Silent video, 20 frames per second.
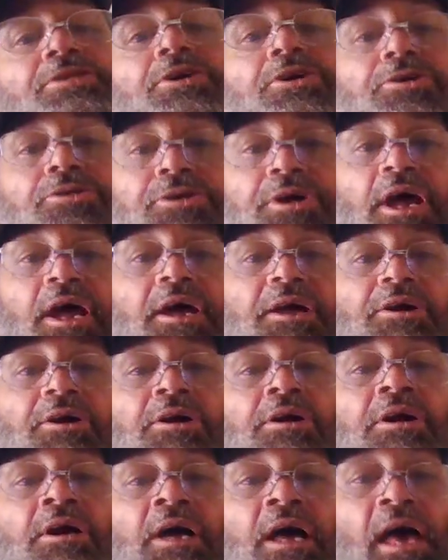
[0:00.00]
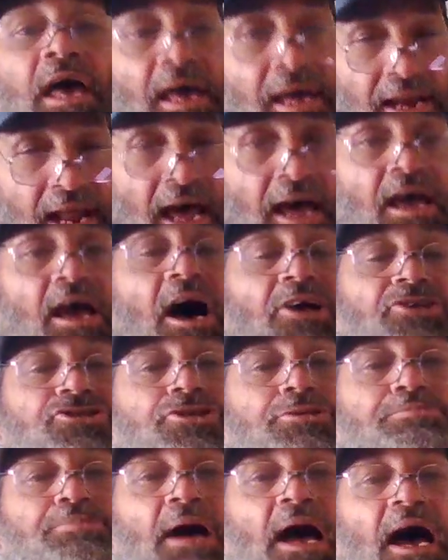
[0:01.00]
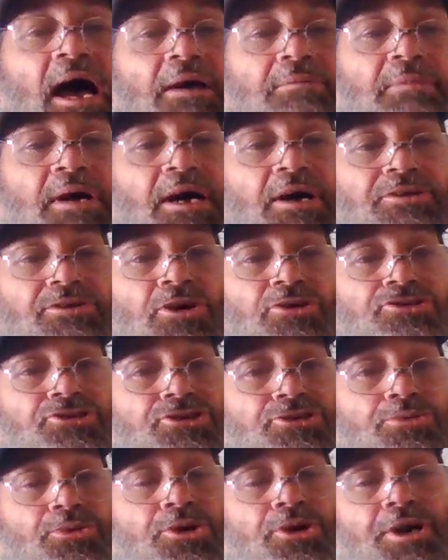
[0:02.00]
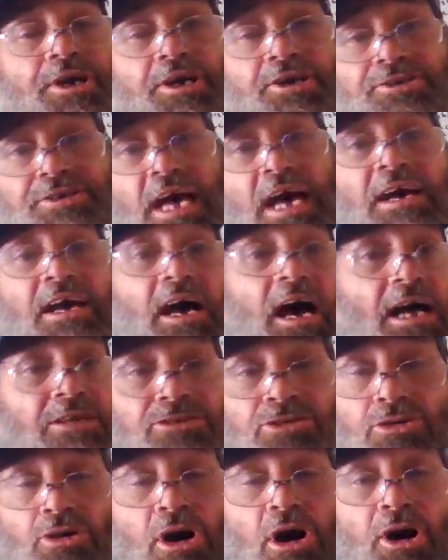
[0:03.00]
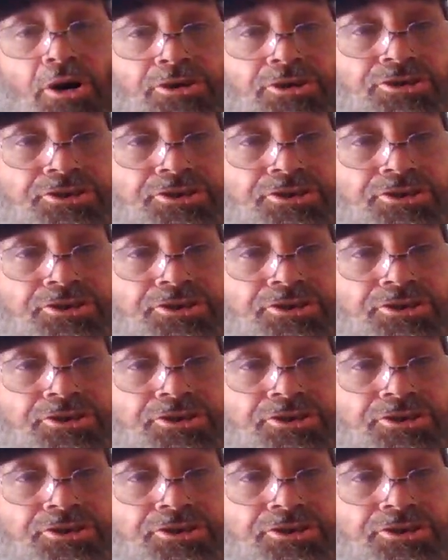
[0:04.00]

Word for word: the Creator, and I got your back, man. Don't you worry, because I, I took all your